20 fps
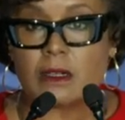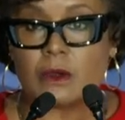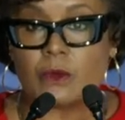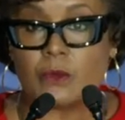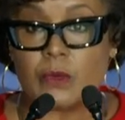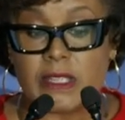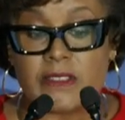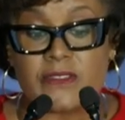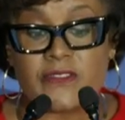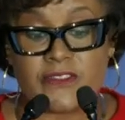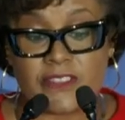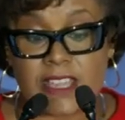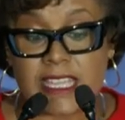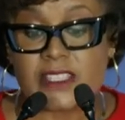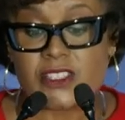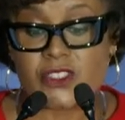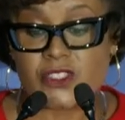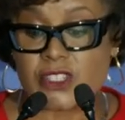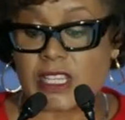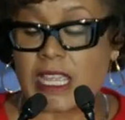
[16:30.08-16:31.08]
we've
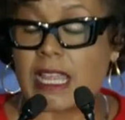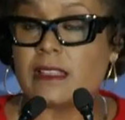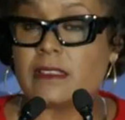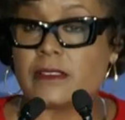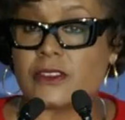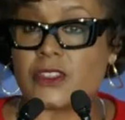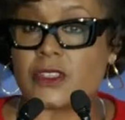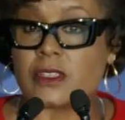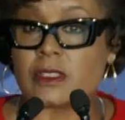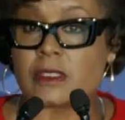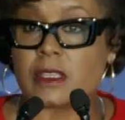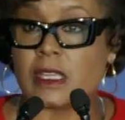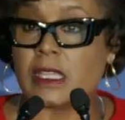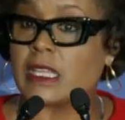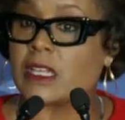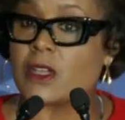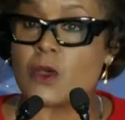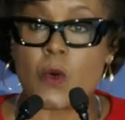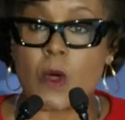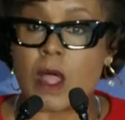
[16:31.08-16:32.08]
faced challenges in
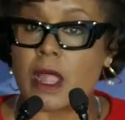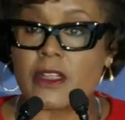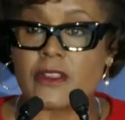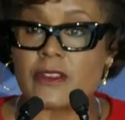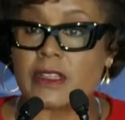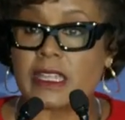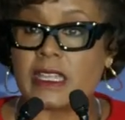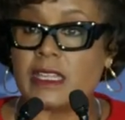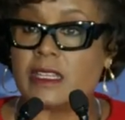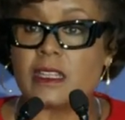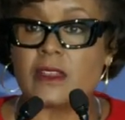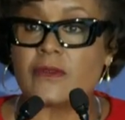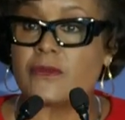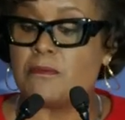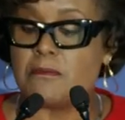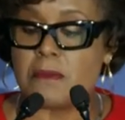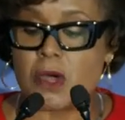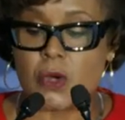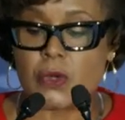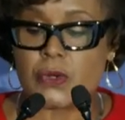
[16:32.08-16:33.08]
acquiring enough
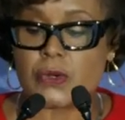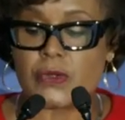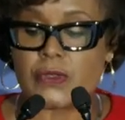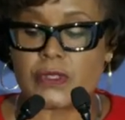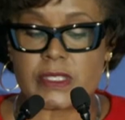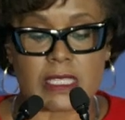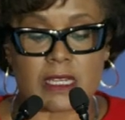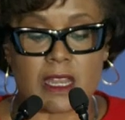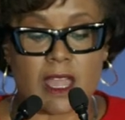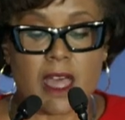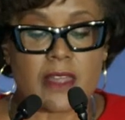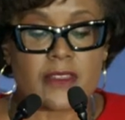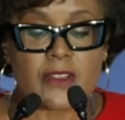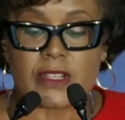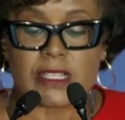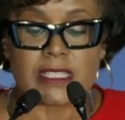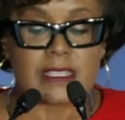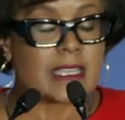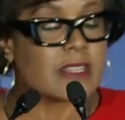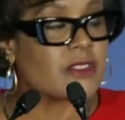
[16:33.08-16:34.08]
motors and other
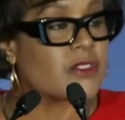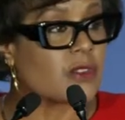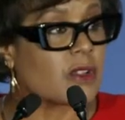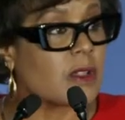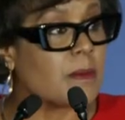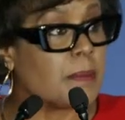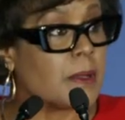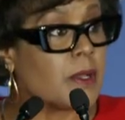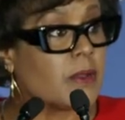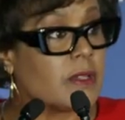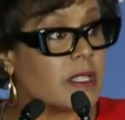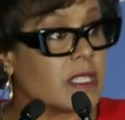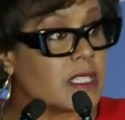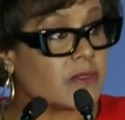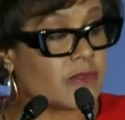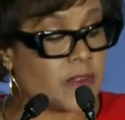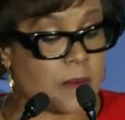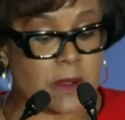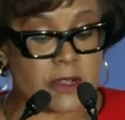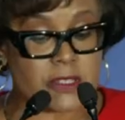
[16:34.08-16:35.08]
essential
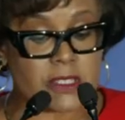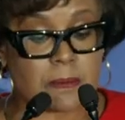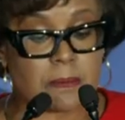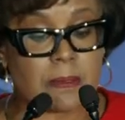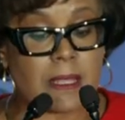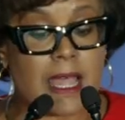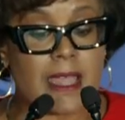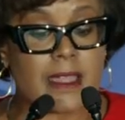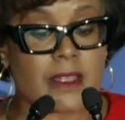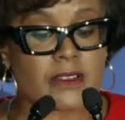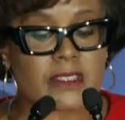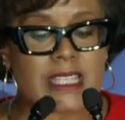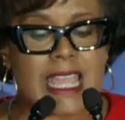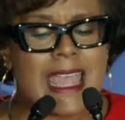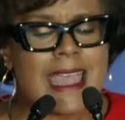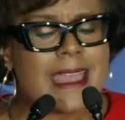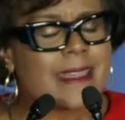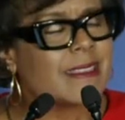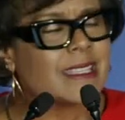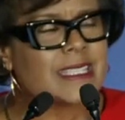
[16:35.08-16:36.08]
components from our suppliers.
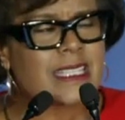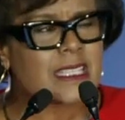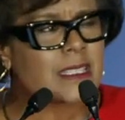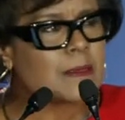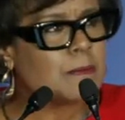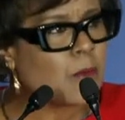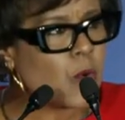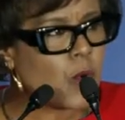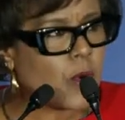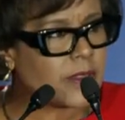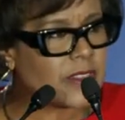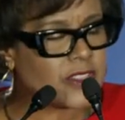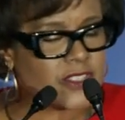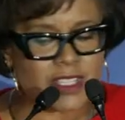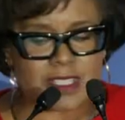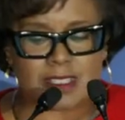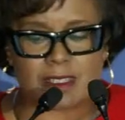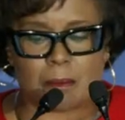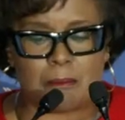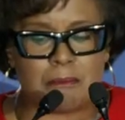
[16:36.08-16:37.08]
This is more than
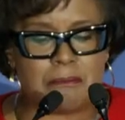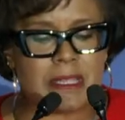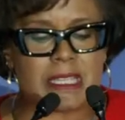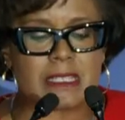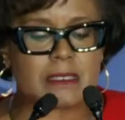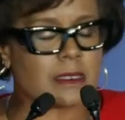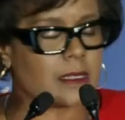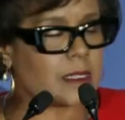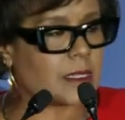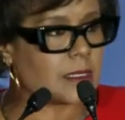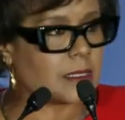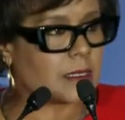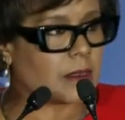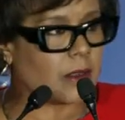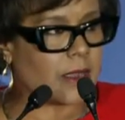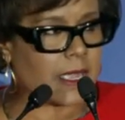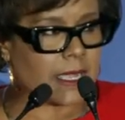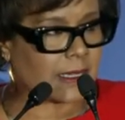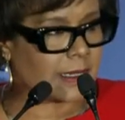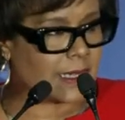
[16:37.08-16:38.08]
just a business
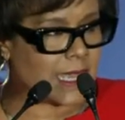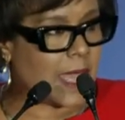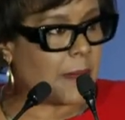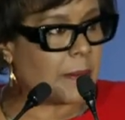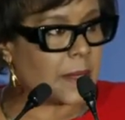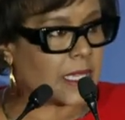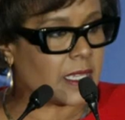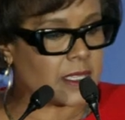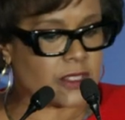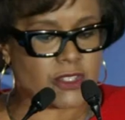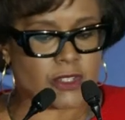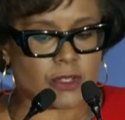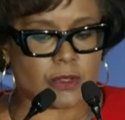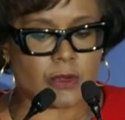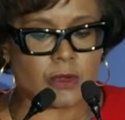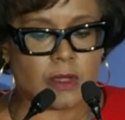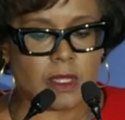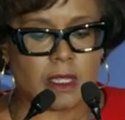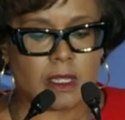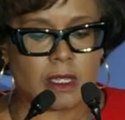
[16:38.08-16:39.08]
or economic
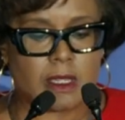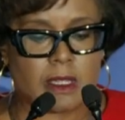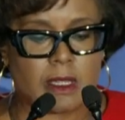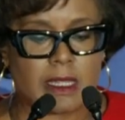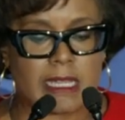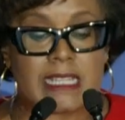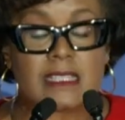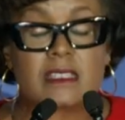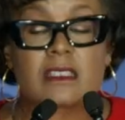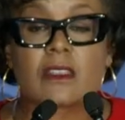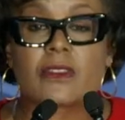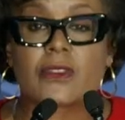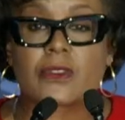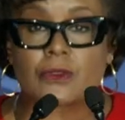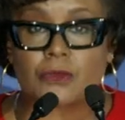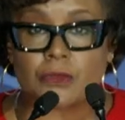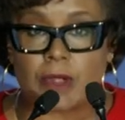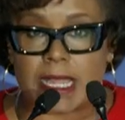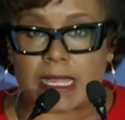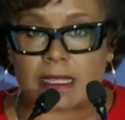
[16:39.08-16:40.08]
issue. It's a
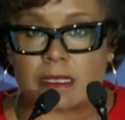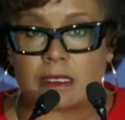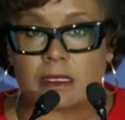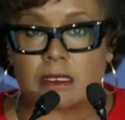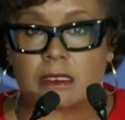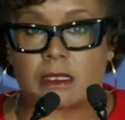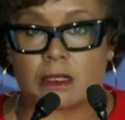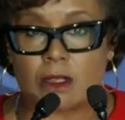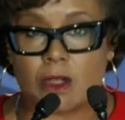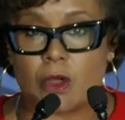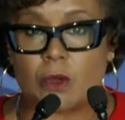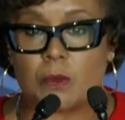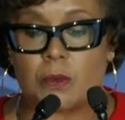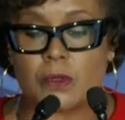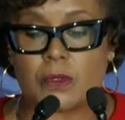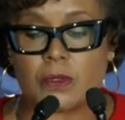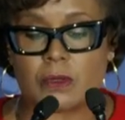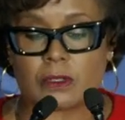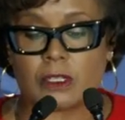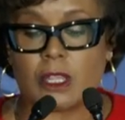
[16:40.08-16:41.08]
threat to
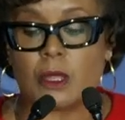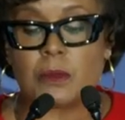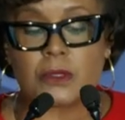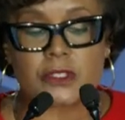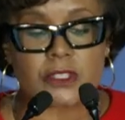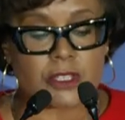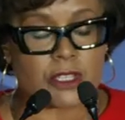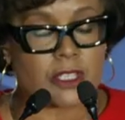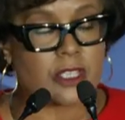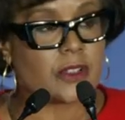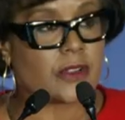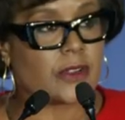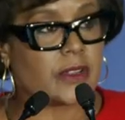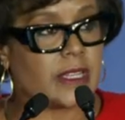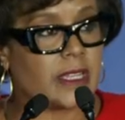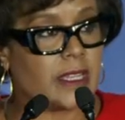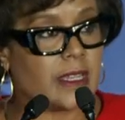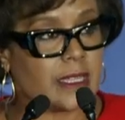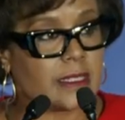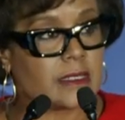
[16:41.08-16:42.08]
global
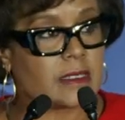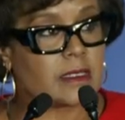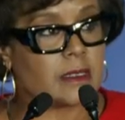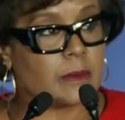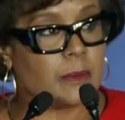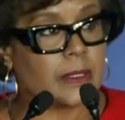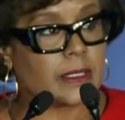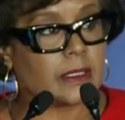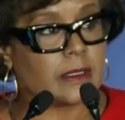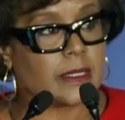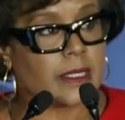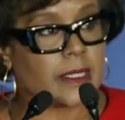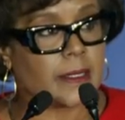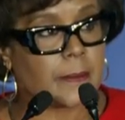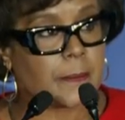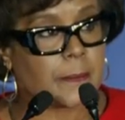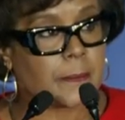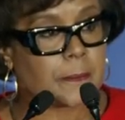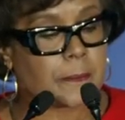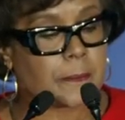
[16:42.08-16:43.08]
security and stability.